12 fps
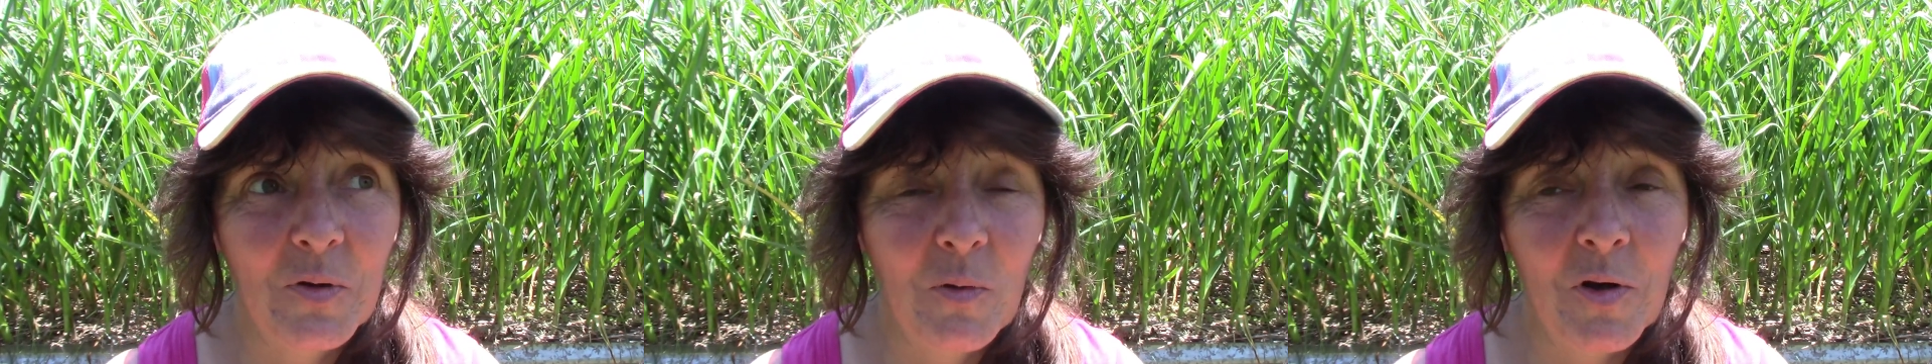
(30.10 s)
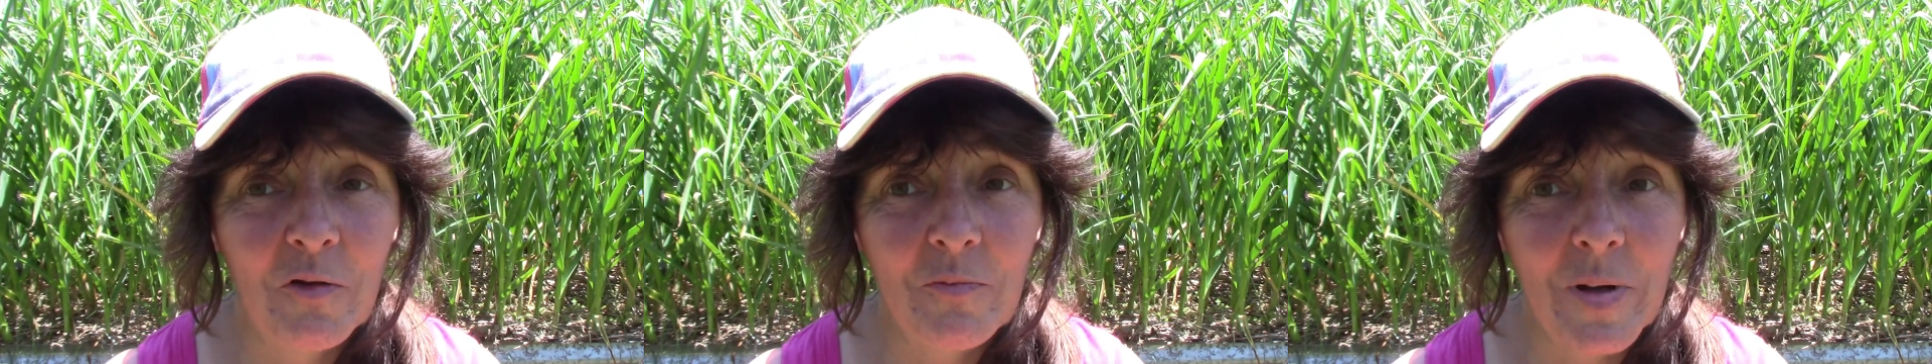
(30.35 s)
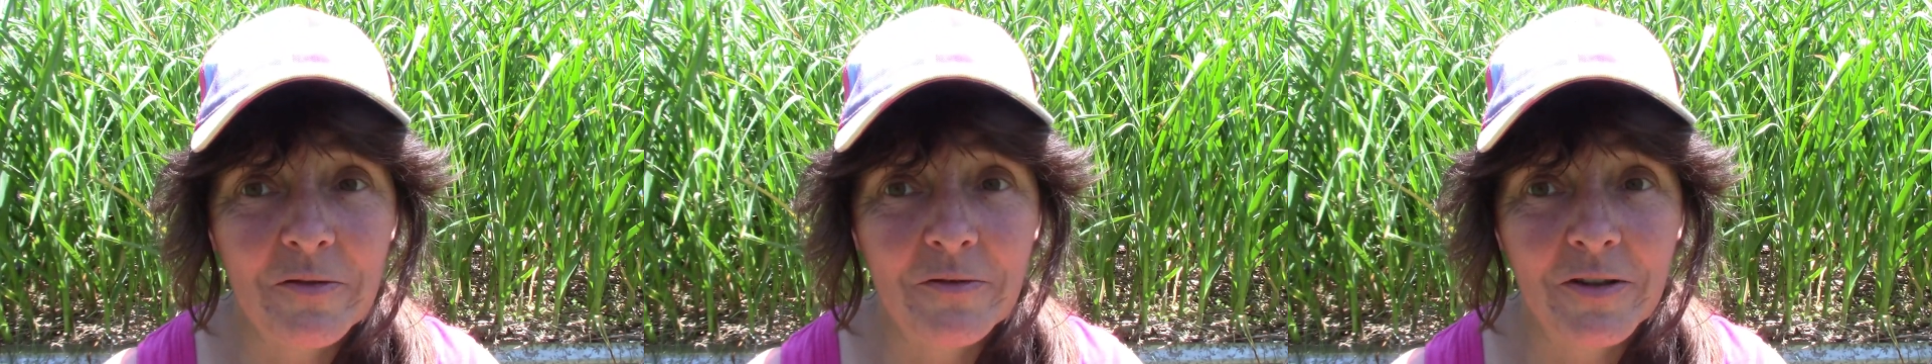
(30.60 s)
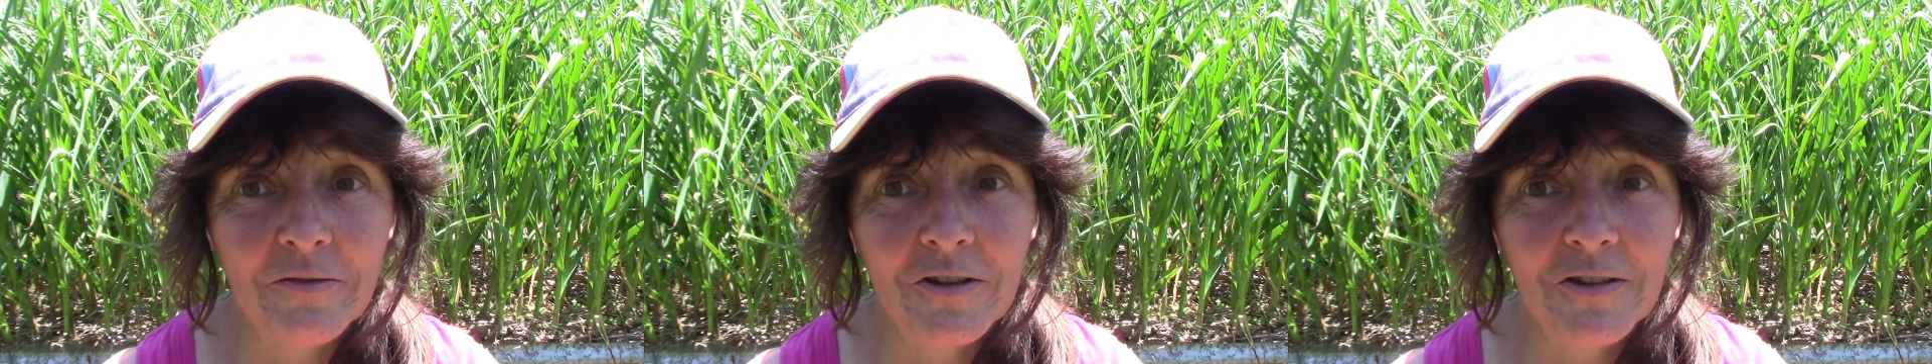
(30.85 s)
one of my
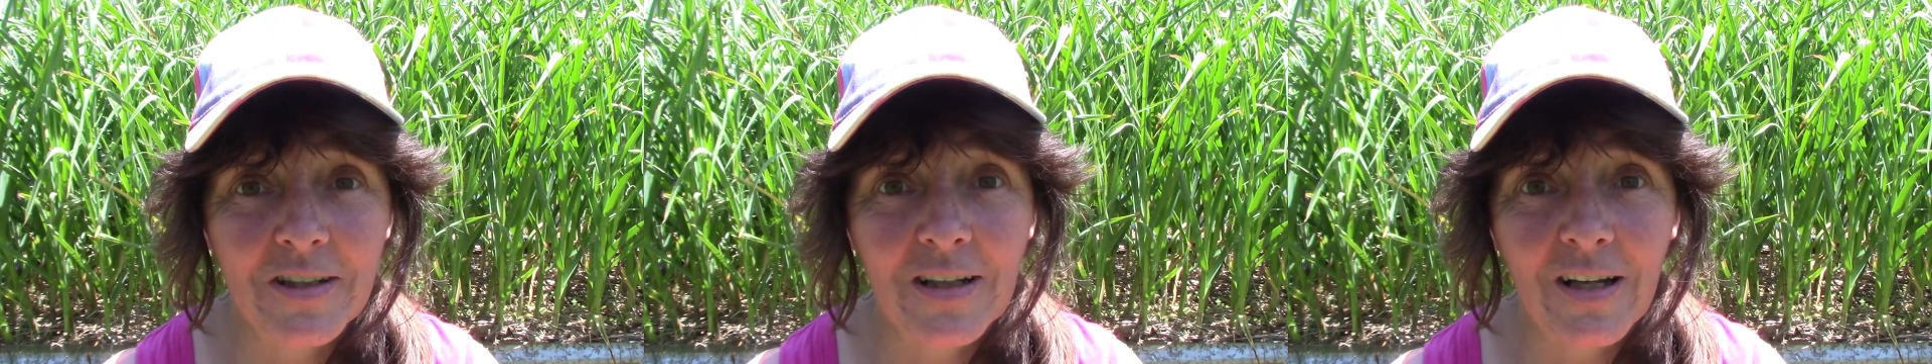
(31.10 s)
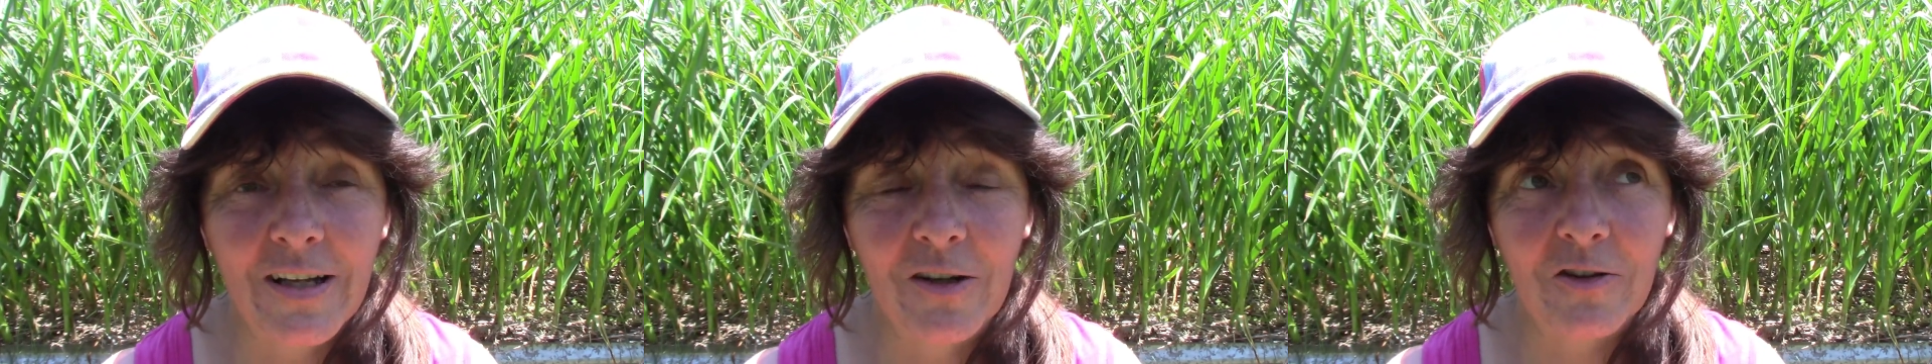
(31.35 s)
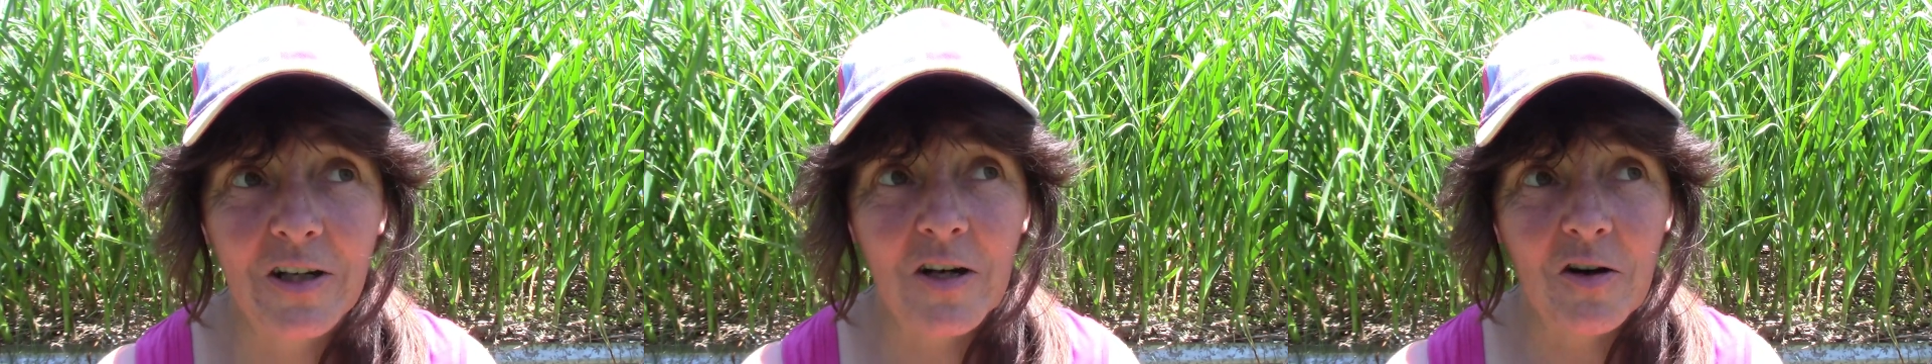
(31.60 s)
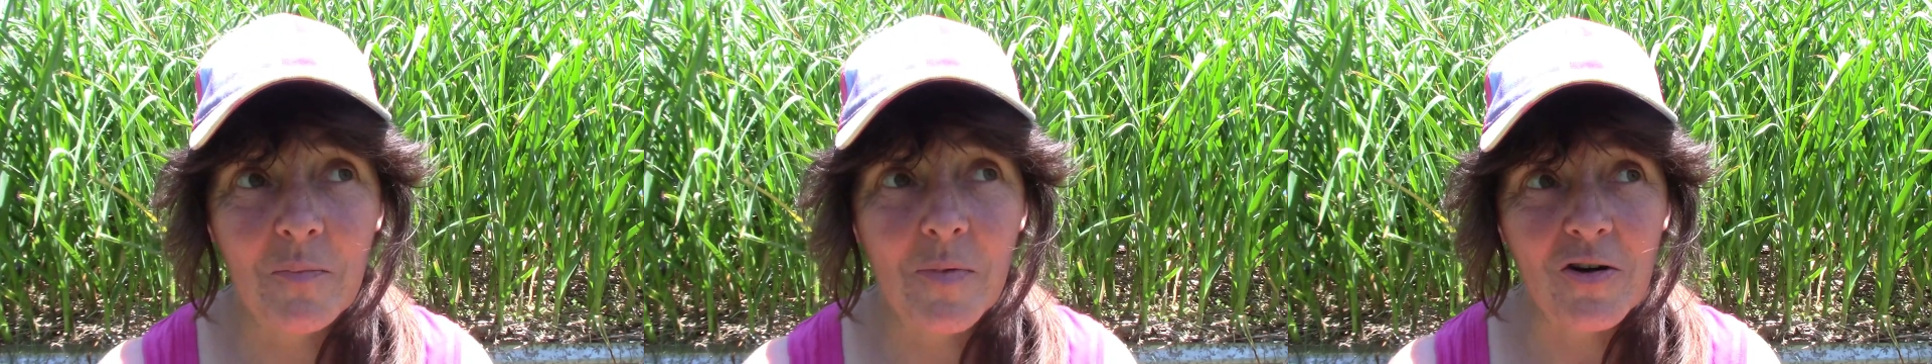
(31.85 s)
favorites. I know they
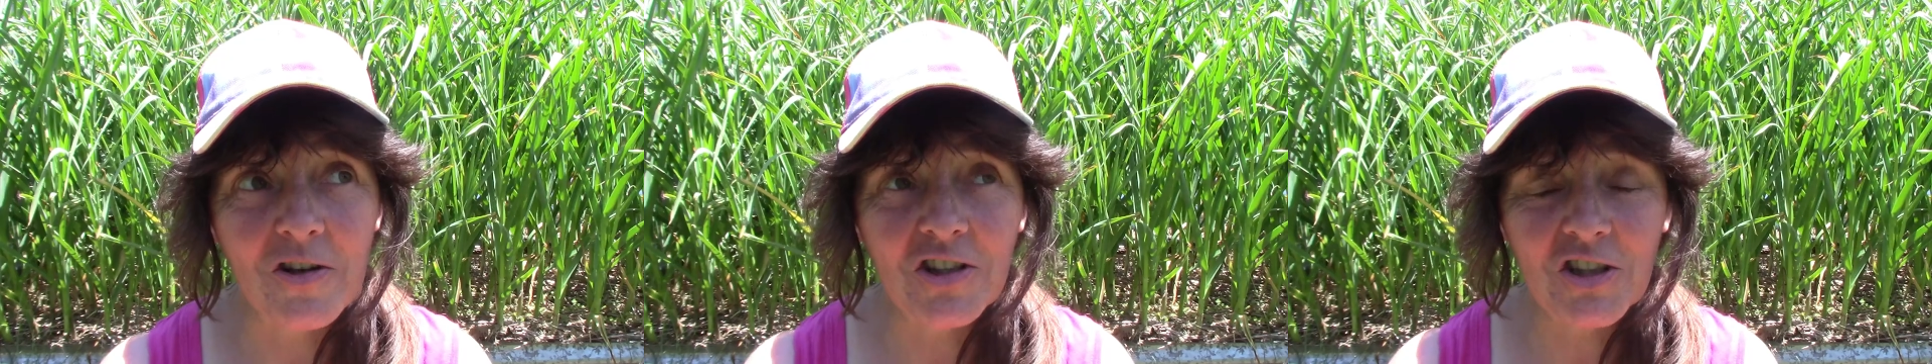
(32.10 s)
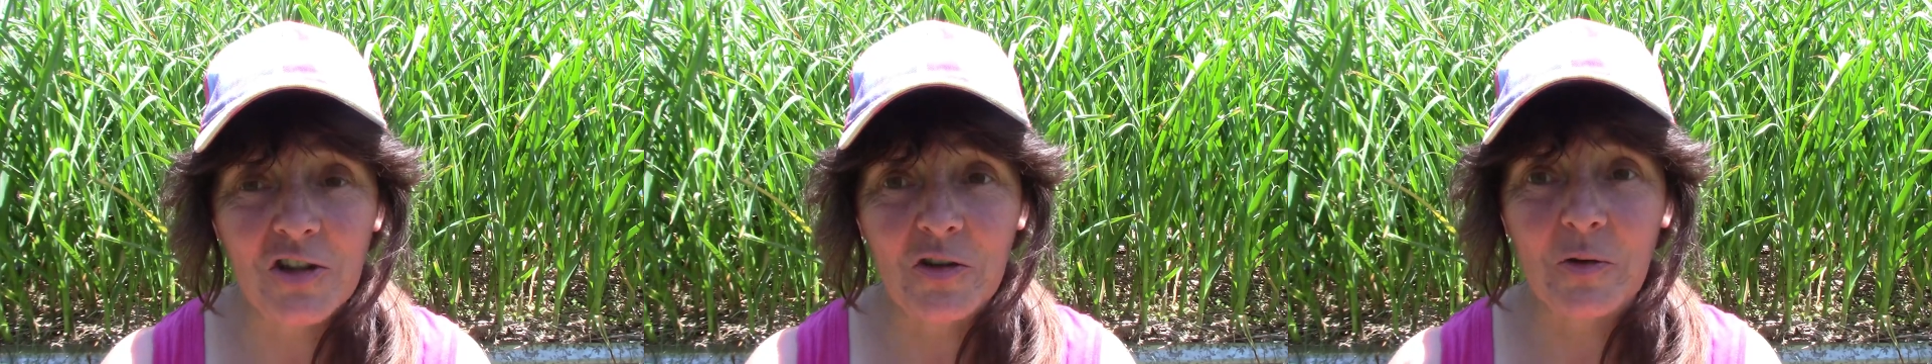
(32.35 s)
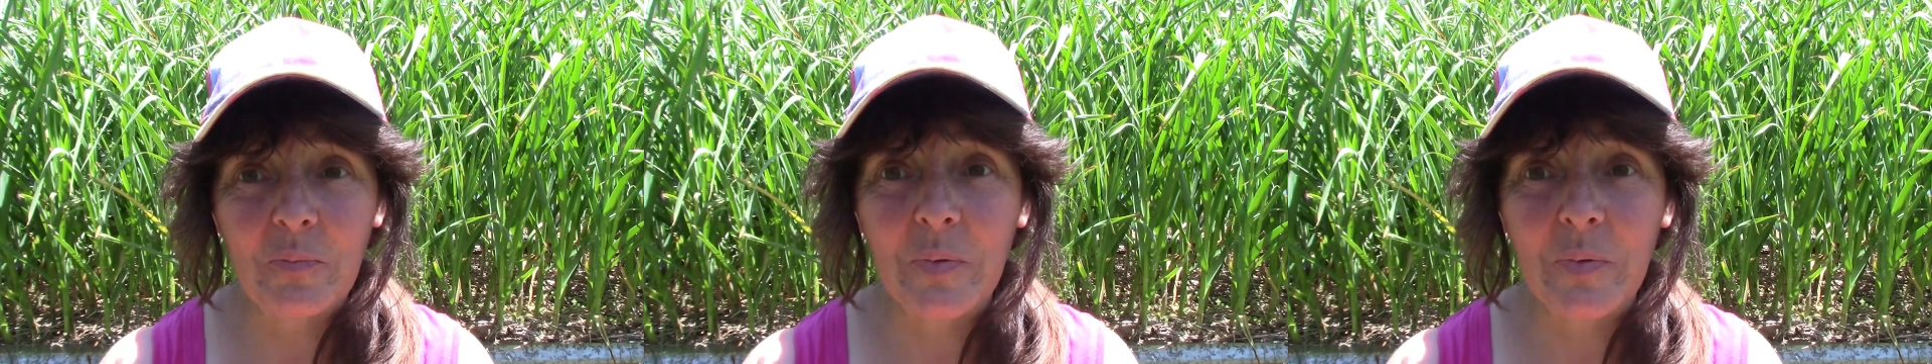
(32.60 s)
are Mark's too,